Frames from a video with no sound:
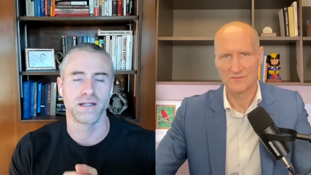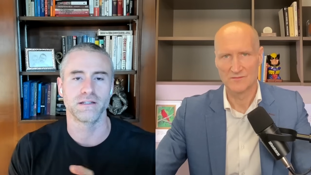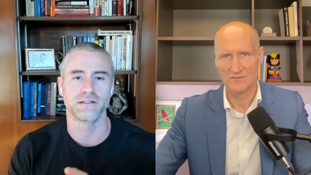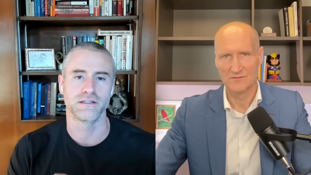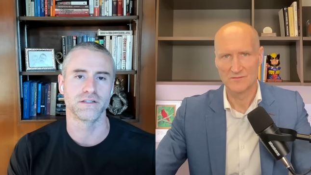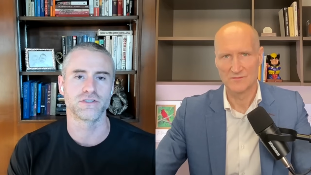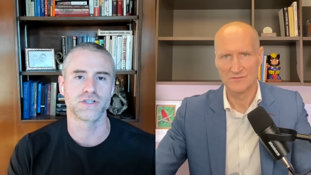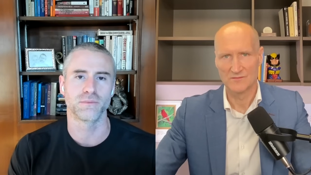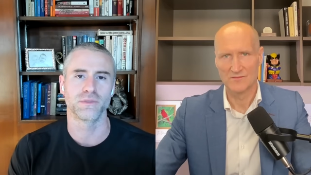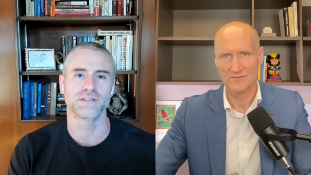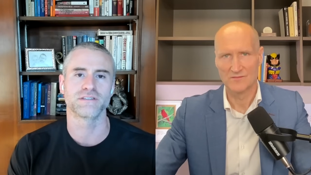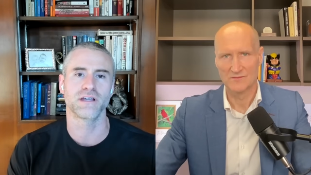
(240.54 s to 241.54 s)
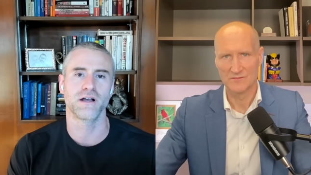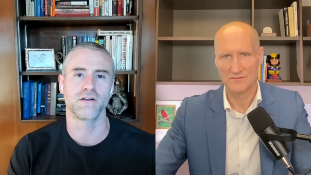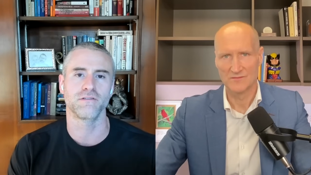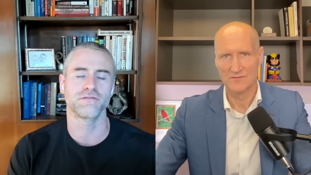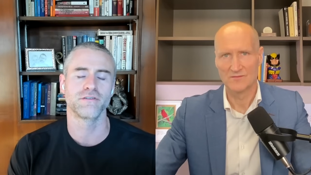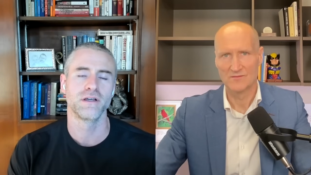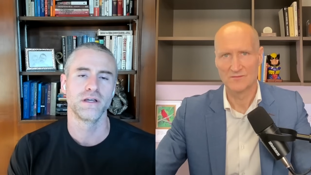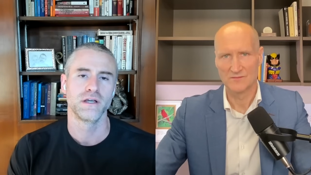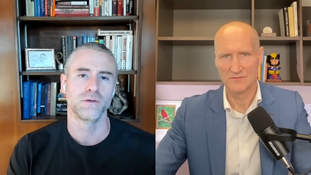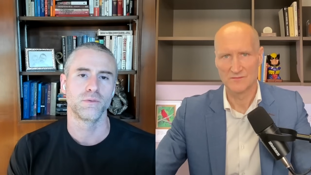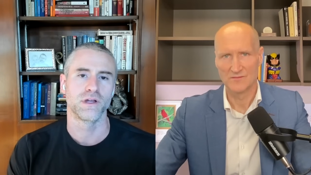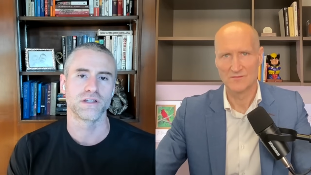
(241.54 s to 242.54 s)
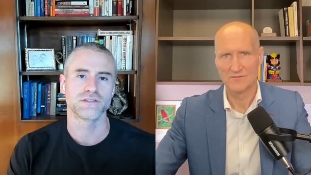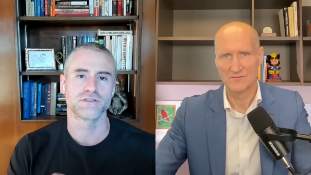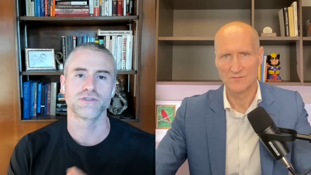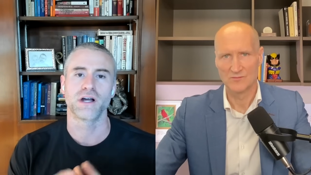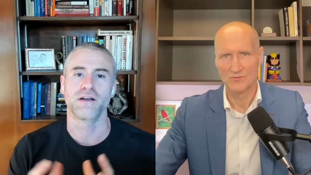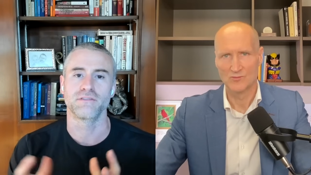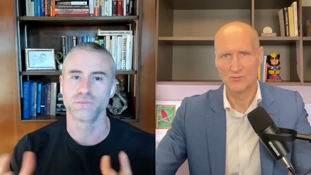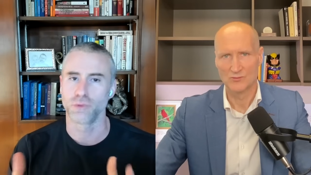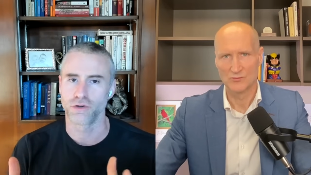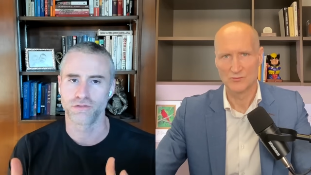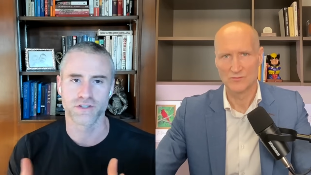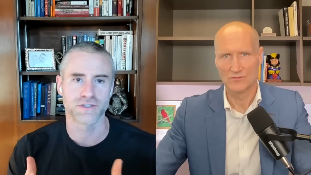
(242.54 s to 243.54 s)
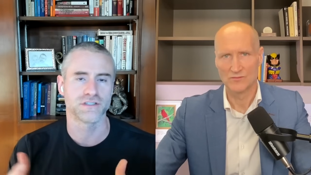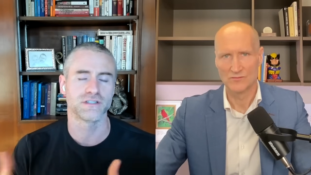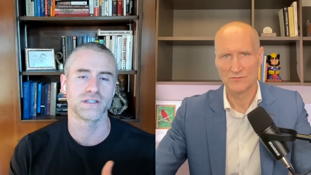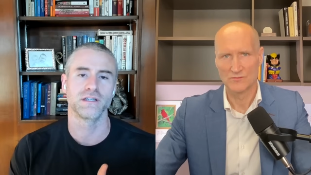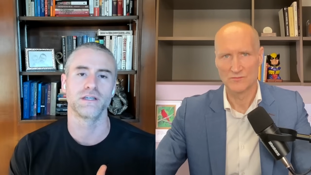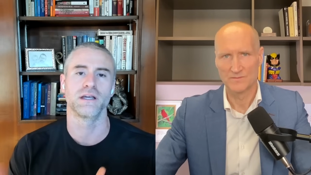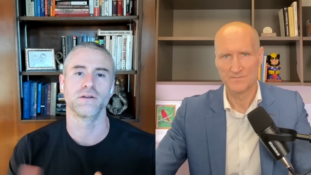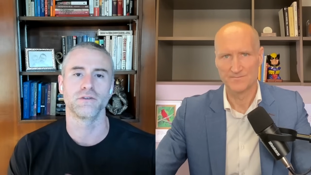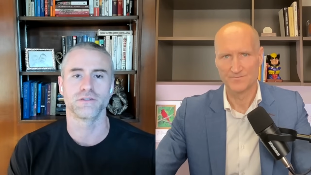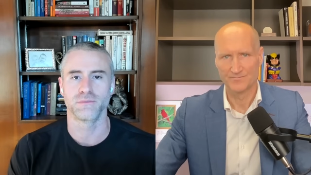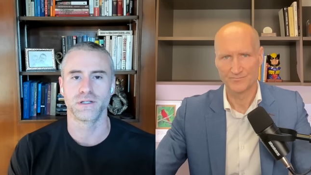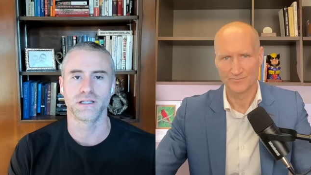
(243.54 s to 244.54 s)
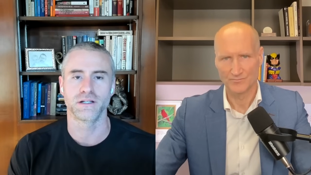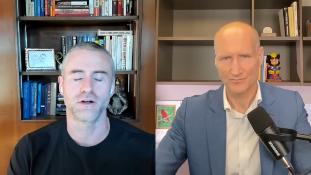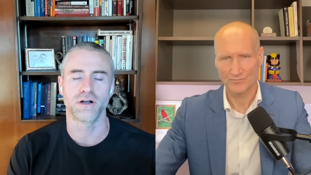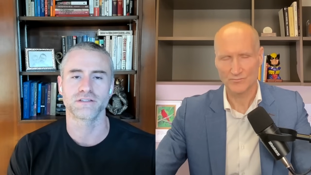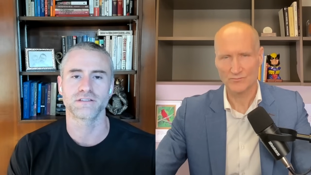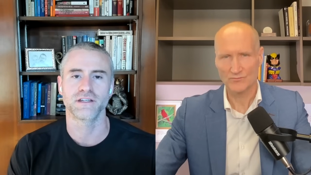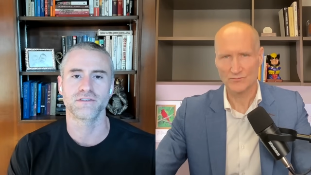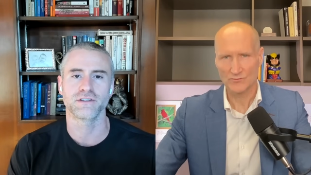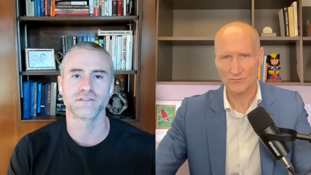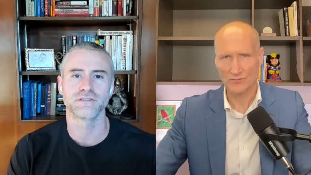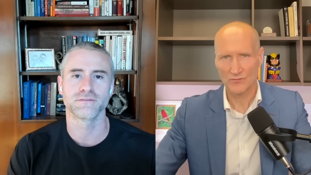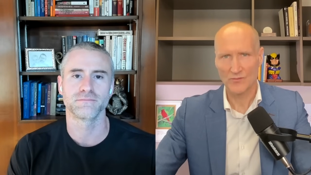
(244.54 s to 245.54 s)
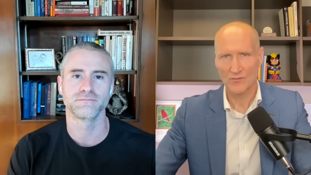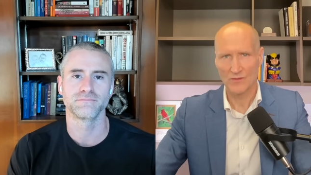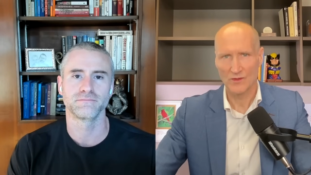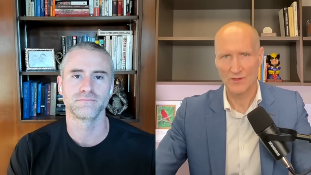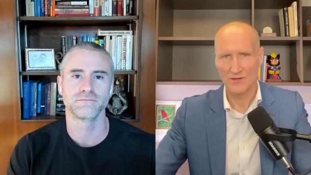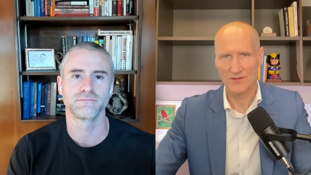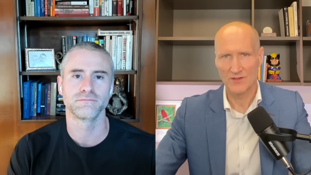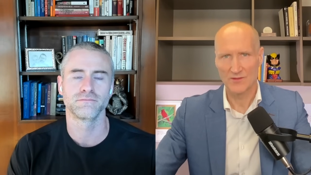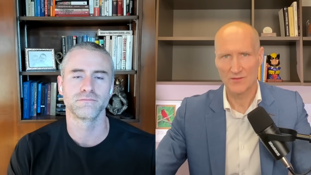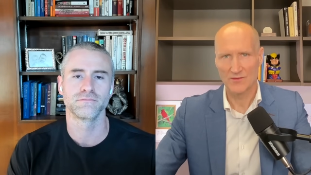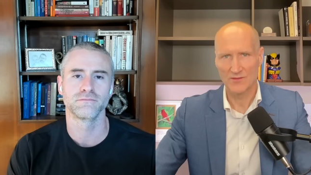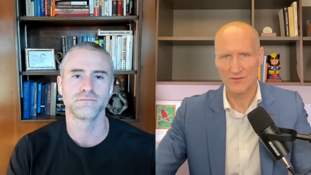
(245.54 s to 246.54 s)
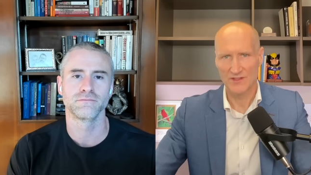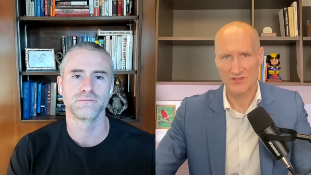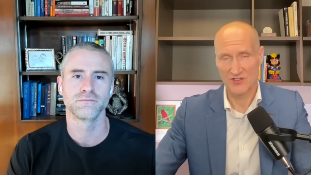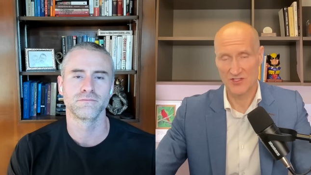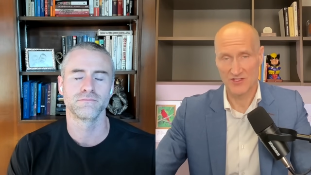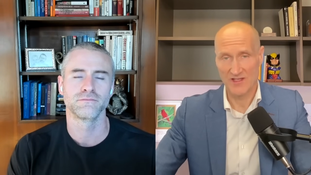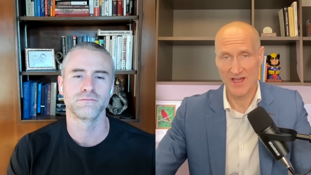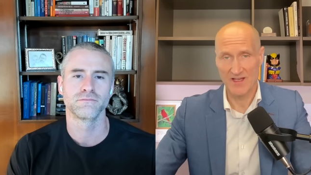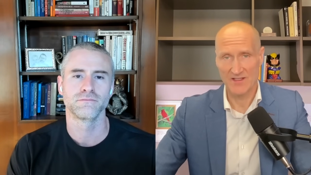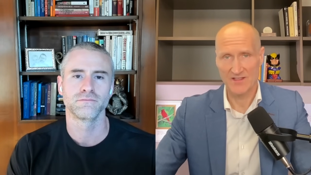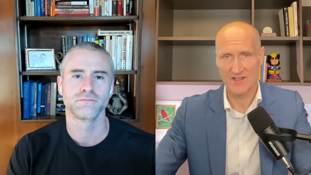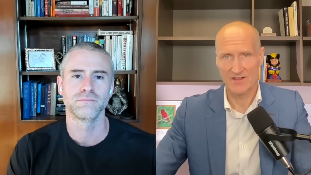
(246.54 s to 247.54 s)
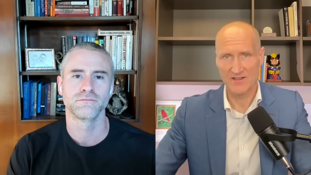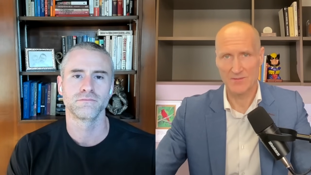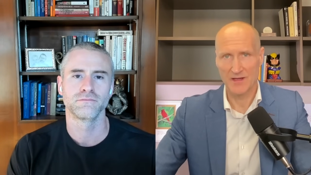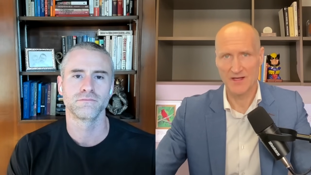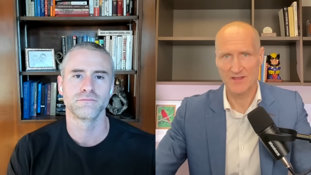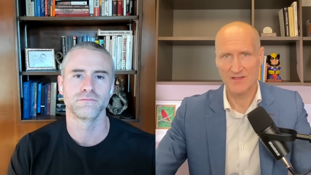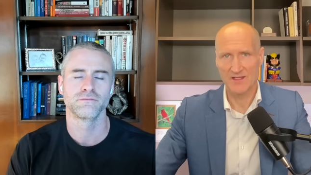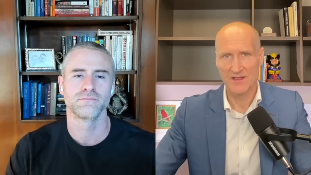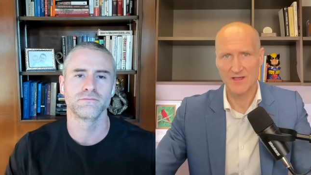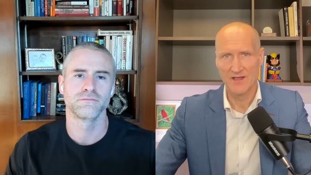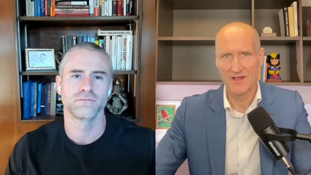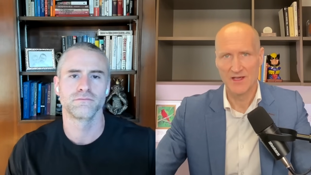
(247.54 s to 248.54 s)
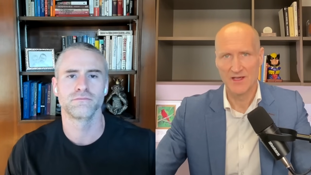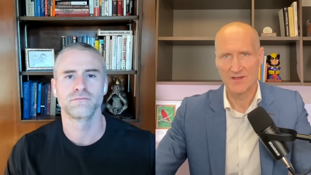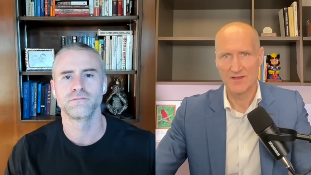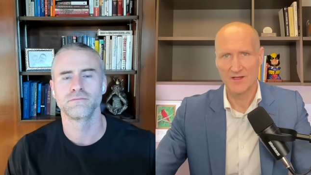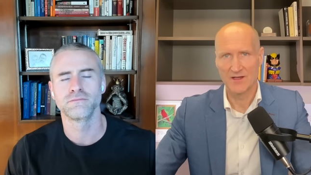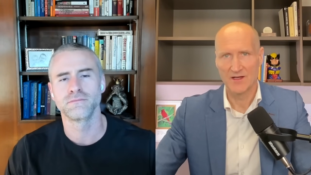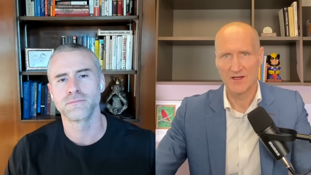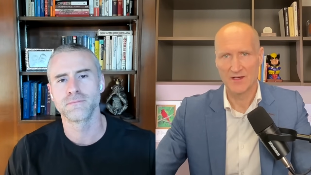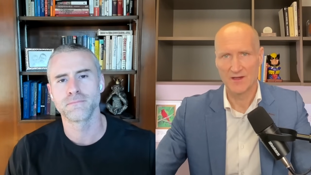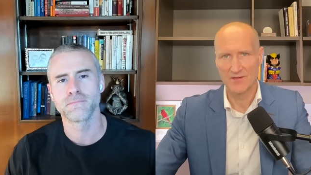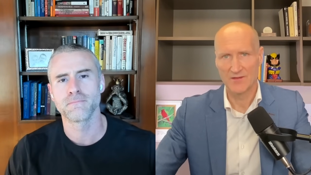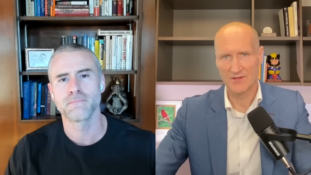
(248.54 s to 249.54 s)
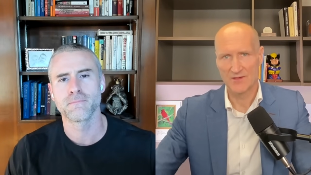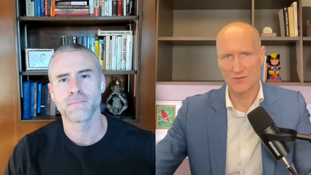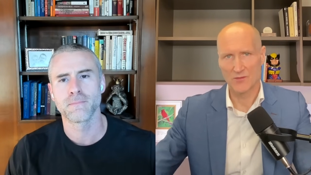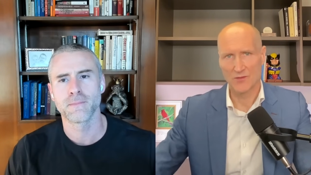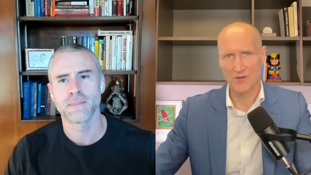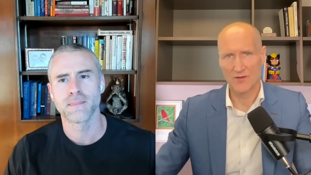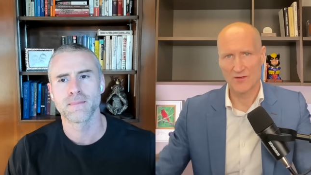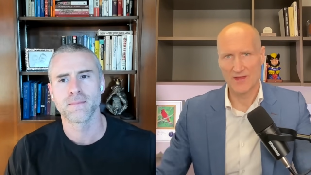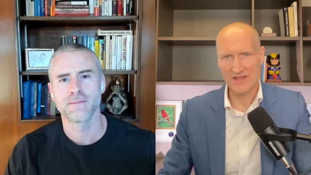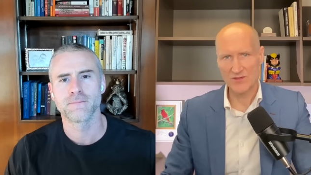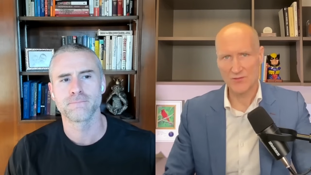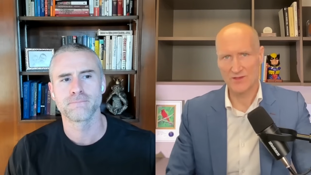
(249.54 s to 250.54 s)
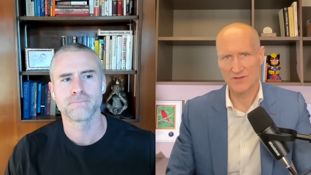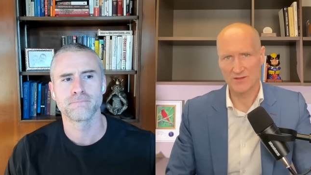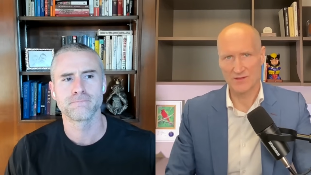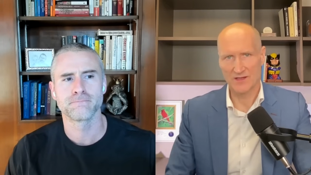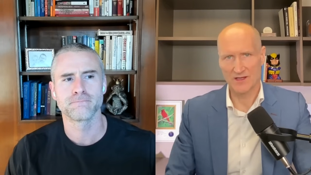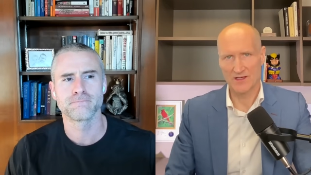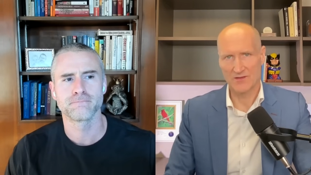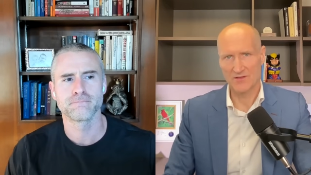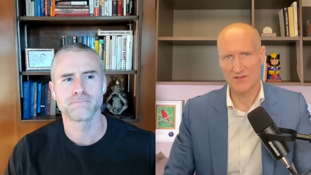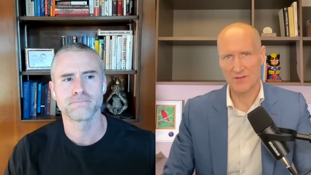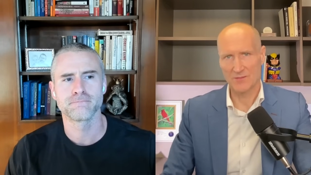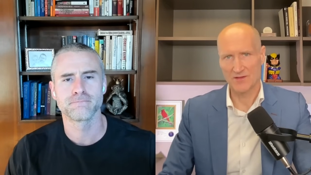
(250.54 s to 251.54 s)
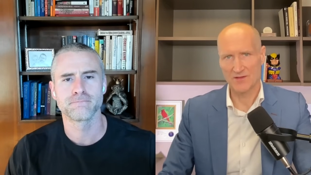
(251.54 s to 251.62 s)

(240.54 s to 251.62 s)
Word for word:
Speaker 1: into the chip itself, which drives more efficiency and ultimately cost savings.
Speaker 2: So it's just that it's customized, and uh, so that's what uh, we talked about